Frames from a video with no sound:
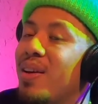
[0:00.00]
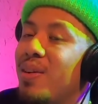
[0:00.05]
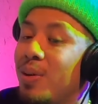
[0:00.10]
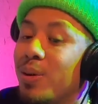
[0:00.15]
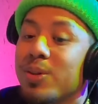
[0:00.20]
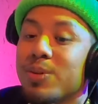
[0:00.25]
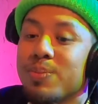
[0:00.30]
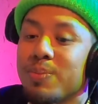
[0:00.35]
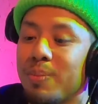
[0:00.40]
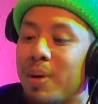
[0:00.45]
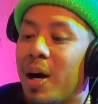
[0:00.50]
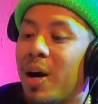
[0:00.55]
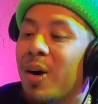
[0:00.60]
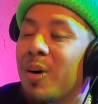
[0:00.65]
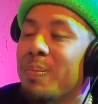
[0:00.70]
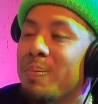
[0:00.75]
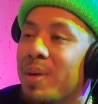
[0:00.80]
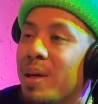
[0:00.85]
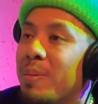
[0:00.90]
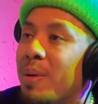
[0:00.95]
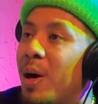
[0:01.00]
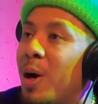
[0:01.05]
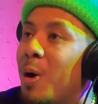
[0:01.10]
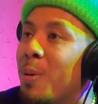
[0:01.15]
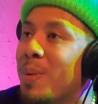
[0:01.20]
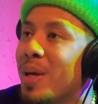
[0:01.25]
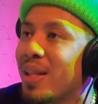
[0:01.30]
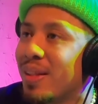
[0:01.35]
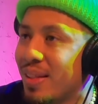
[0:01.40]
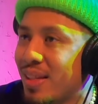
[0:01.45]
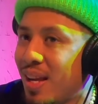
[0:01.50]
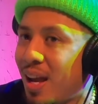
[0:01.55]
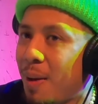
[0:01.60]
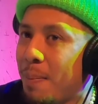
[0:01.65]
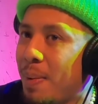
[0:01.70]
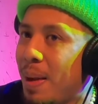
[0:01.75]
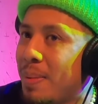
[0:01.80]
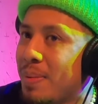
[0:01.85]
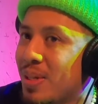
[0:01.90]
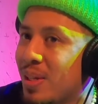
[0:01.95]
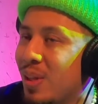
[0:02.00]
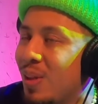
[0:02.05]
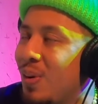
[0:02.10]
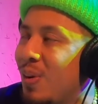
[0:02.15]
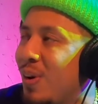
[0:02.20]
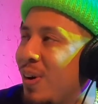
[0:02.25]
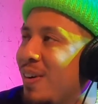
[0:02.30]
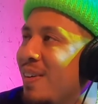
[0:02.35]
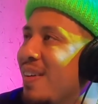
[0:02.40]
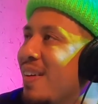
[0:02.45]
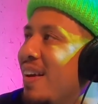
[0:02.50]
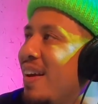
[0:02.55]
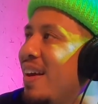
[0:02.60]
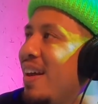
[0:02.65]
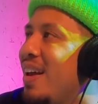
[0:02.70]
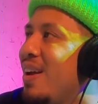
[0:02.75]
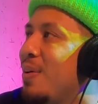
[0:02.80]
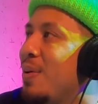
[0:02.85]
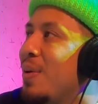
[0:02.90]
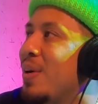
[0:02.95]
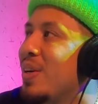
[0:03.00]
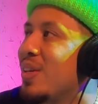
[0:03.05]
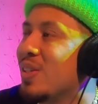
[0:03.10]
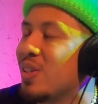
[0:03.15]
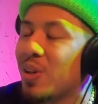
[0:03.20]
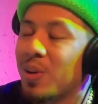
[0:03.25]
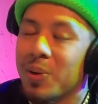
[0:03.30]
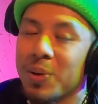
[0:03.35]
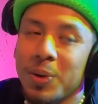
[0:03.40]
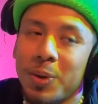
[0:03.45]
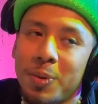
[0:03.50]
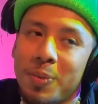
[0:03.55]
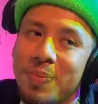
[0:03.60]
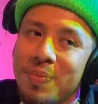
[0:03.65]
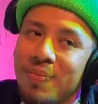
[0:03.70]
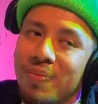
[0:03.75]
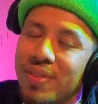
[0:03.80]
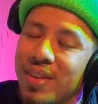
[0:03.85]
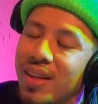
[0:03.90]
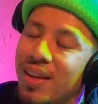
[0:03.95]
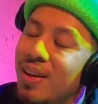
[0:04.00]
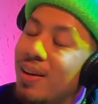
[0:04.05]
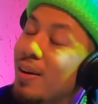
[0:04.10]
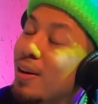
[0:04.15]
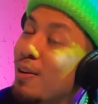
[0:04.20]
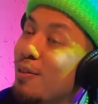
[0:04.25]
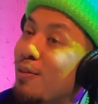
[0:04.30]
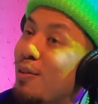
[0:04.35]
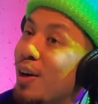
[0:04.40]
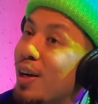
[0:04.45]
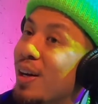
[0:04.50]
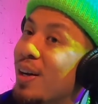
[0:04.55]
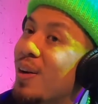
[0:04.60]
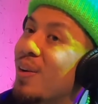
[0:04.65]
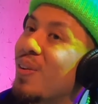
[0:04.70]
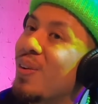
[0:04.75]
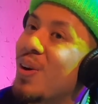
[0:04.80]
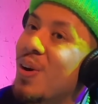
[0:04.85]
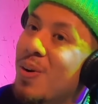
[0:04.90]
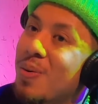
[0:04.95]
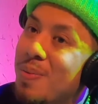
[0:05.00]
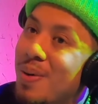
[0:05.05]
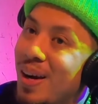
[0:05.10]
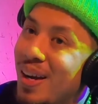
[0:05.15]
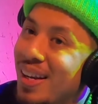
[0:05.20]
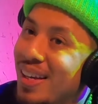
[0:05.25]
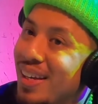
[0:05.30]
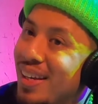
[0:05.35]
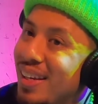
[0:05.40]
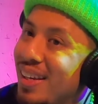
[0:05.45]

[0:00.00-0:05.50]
It was me and my homie at the time, Papes and Lord, and we went as a group. We didn't fucking know nobody.